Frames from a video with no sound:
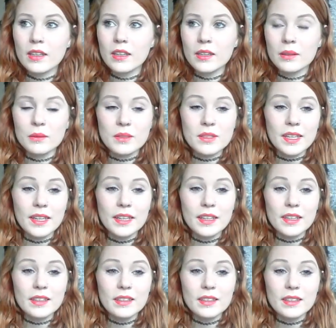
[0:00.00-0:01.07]
It will take
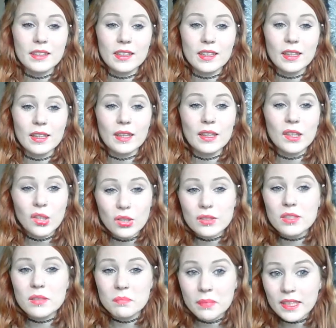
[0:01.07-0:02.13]
a lot
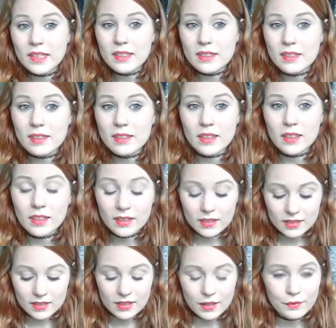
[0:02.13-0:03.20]
to beat this, I think.
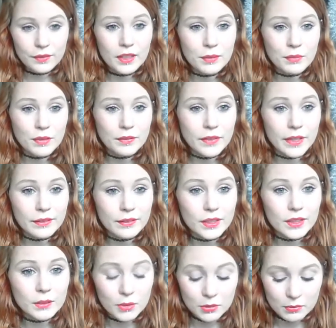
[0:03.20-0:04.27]
It's definitely my favourite at
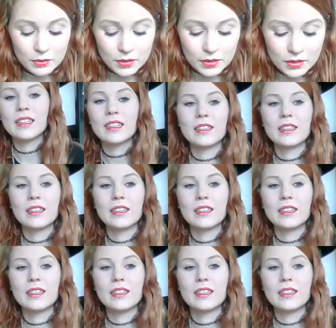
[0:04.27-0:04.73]
the moment.